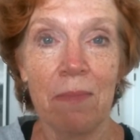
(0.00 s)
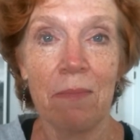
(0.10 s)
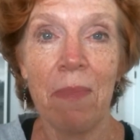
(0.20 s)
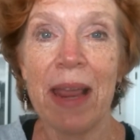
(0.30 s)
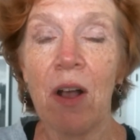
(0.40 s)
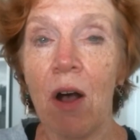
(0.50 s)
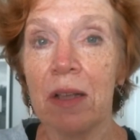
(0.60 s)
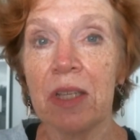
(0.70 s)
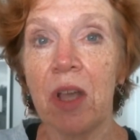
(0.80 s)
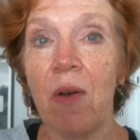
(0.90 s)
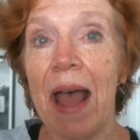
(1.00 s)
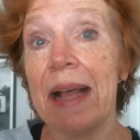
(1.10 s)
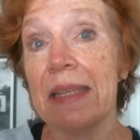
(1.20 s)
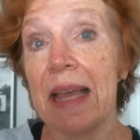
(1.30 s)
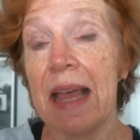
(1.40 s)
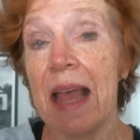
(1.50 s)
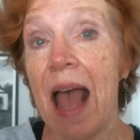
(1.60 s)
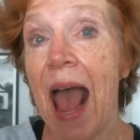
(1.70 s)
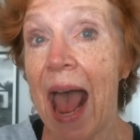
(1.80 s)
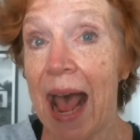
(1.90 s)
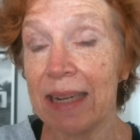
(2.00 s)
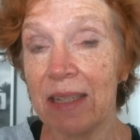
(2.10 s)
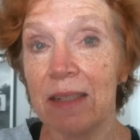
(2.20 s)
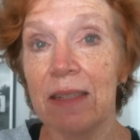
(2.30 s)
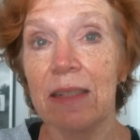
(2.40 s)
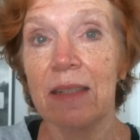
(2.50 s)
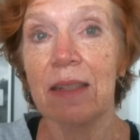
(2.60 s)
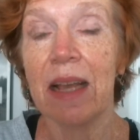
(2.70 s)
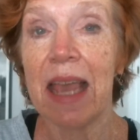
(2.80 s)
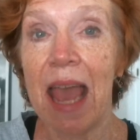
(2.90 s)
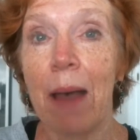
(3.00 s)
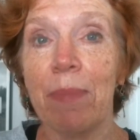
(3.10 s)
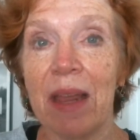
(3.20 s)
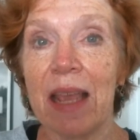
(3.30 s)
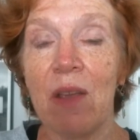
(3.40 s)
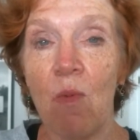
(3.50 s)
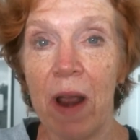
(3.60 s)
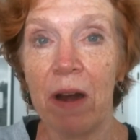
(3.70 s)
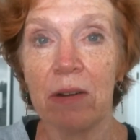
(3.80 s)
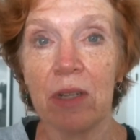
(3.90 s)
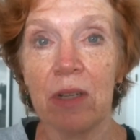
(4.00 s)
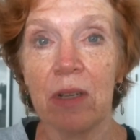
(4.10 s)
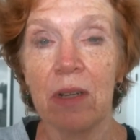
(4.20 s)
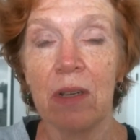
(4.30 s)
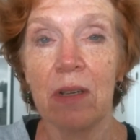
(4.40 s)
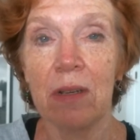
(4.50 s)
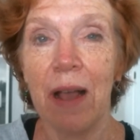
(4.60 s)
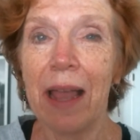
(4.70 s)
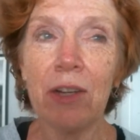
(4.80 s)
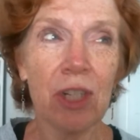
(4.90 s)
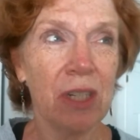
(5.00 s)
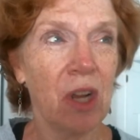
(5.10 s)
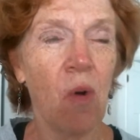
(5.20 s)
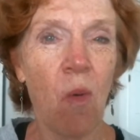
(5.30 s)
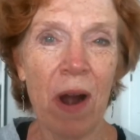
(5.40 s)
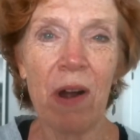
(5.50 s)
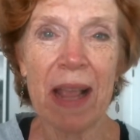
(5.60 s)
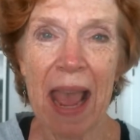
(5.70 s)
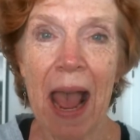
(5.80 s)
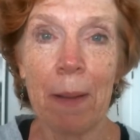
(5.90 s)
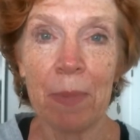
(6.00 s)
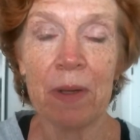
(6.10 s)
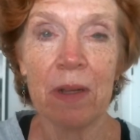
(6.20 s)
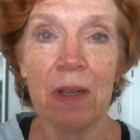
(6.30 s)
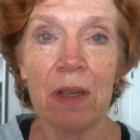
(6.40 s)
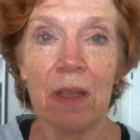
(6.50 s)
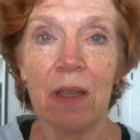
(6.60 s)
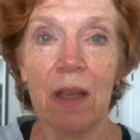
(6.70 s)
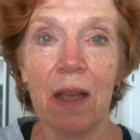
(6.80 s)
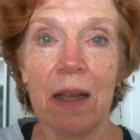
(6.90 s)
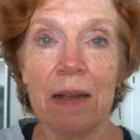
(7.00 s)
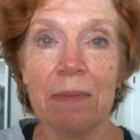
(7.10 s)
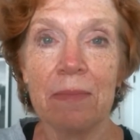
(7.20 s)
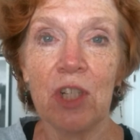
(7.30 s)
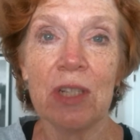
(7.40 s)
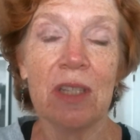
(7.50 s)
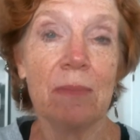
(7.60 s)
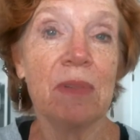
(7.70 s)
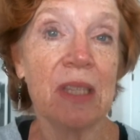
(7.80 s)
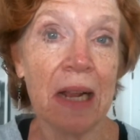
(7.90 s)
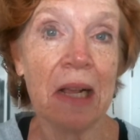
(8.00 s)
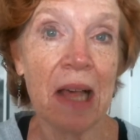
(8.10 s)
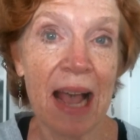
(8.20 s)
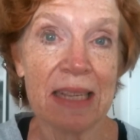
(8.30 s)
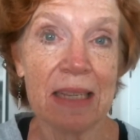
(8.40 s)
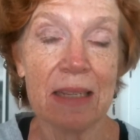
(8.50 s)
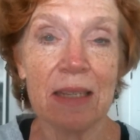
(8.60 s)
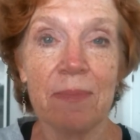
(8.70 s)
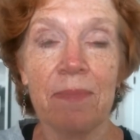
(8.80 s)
Mike also has a hat, a cap that he wears. I usually don't wear a cap, just some sunglasses.